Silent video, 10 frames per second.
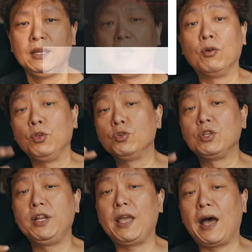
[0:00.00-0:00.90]
Now,
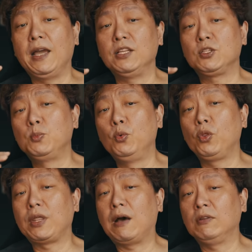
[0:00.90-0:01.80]
usually I
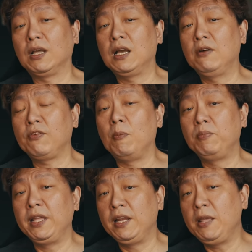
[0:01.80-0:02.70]
smooth out the curve
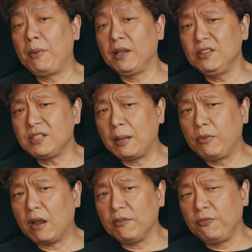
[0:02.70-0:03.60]
completely, but this time around,